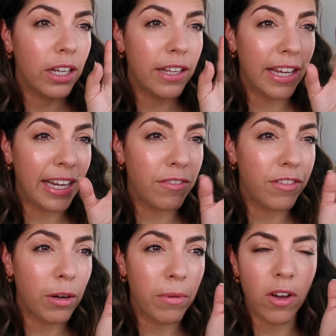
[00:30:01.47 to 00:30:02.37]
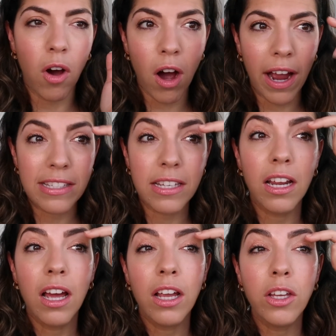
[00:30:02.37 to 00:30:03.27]
in the evening with your eyes.
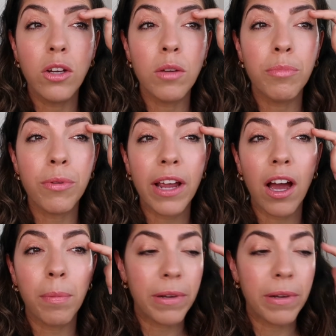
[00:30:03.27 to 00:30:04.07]
And you can bring it up